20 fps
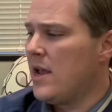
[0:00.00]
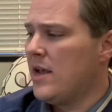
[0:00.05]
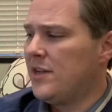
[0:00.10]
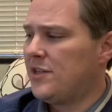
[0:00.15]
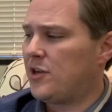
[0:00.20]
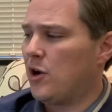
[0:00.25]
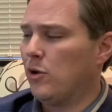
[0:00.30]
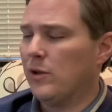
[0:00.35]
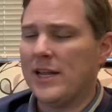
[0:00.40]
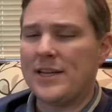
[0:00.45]

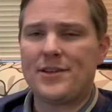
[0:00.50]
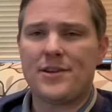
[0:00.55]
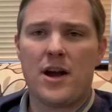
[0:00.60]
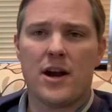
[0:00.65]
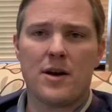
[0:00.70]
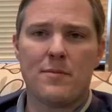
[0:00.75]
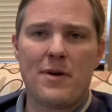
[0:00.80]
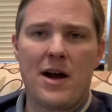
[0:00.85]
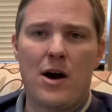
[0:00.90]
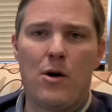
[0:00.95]
So let's
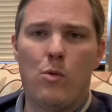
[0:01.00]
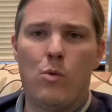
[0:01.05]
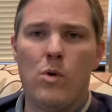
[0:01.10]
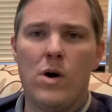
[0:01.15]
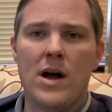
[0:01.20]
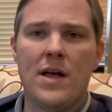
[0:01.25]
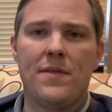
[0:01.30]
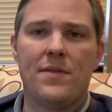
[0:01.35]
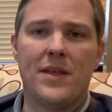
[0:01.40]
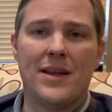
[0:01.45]
talk about
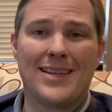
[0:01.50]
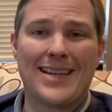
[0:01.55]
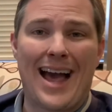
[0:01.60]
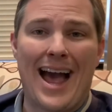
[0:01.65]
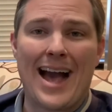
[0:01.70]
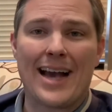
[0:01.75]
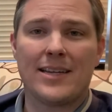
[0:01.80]
what the tax